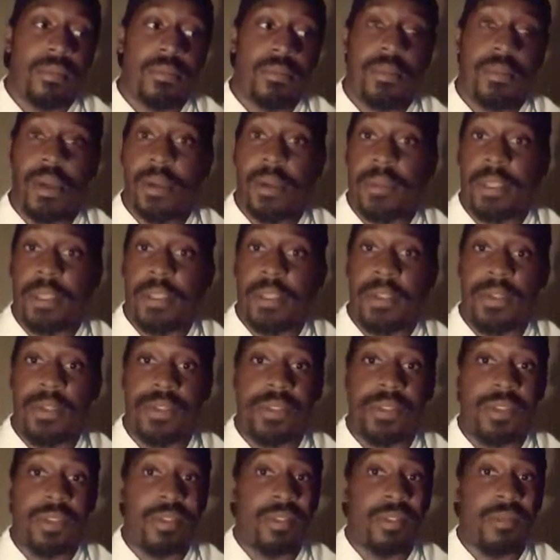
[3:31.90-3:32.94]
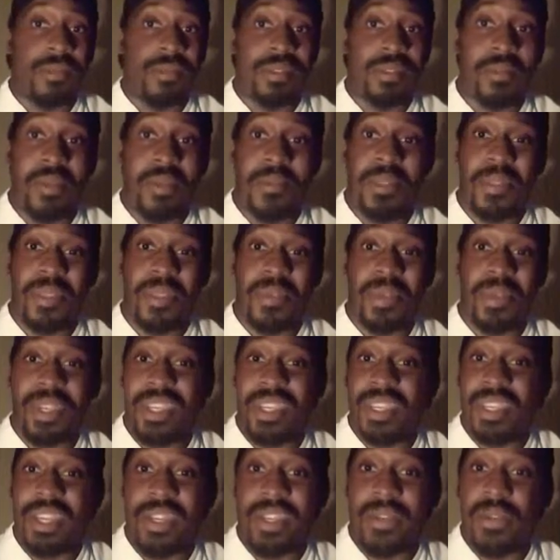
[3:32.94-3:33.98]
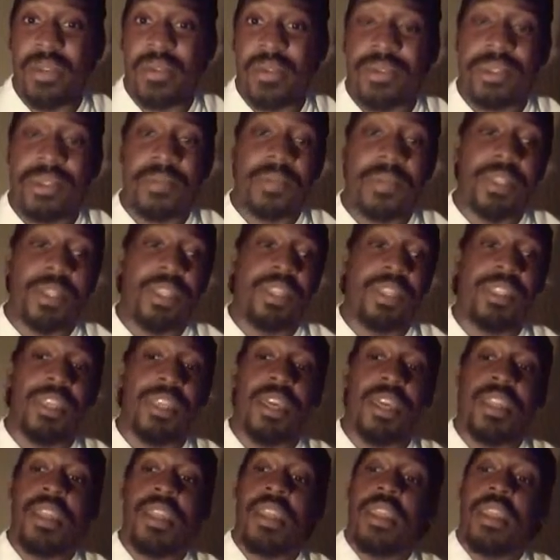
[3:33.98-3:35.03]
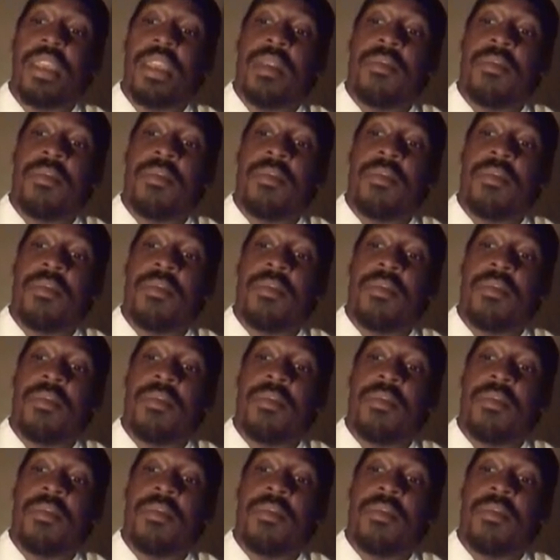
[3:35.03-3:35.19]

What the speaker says: Probably close to maybe 3. I don't know, something like that.